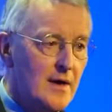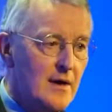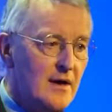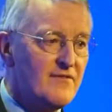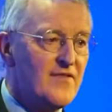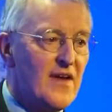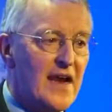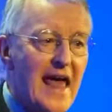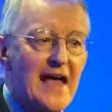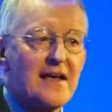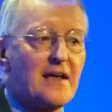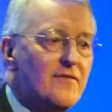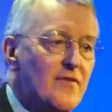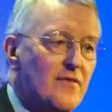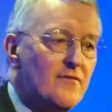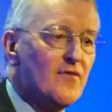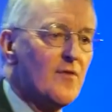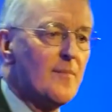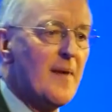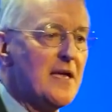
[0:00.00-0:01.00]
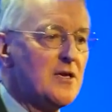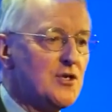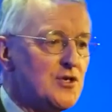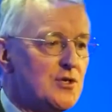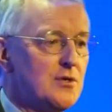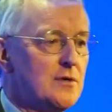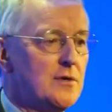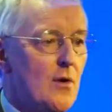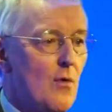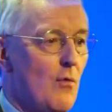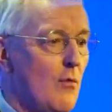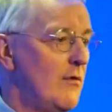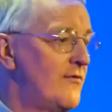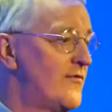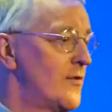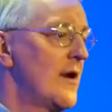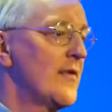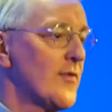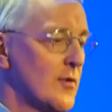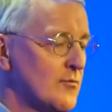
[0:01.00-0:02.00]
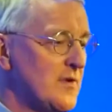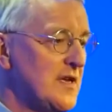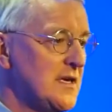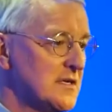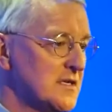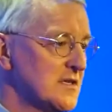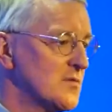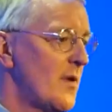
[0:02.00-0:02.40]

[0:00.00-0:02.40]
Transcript: for lack of information or for other reasons.